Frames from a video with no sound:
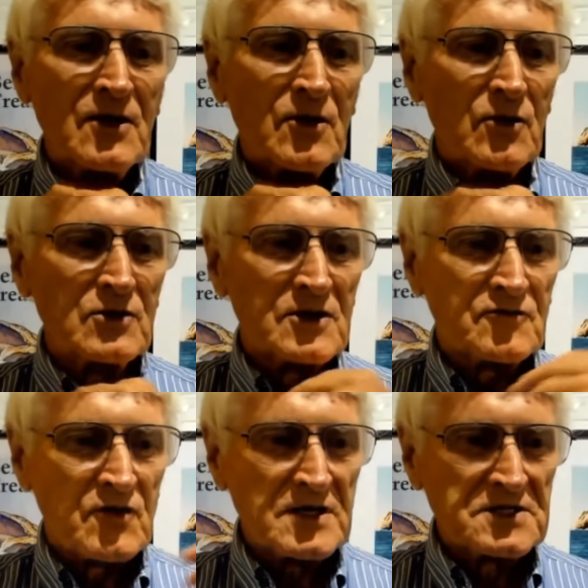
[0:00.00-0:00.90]
all the
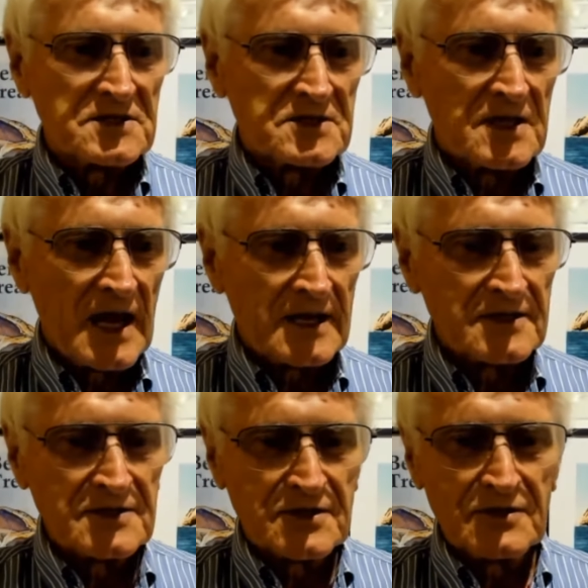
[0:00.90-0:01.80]
treasure
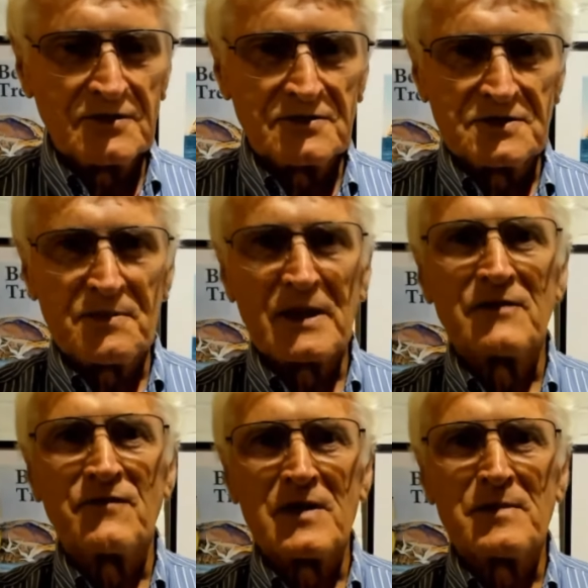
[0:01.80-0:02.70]
hunters who spent a
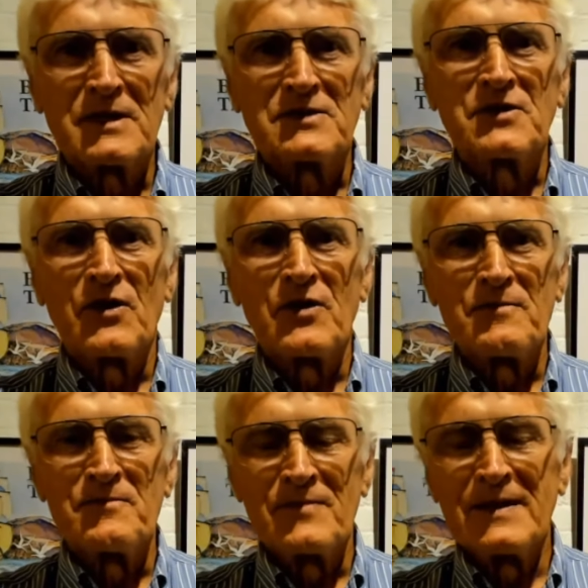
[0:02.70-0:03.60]
fair bit of
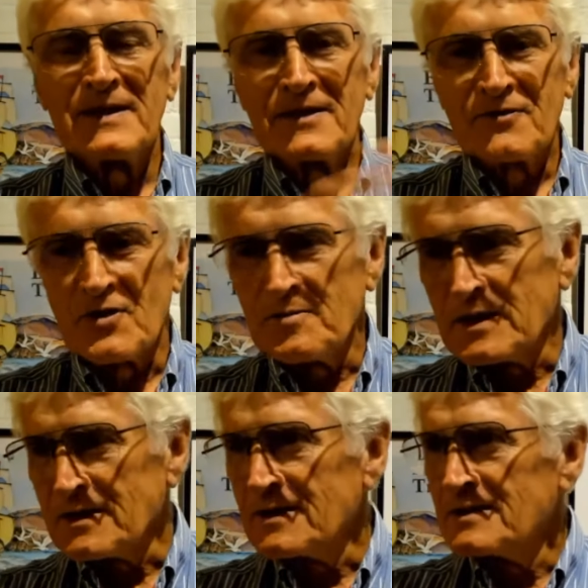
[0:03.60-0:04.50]
time creeping,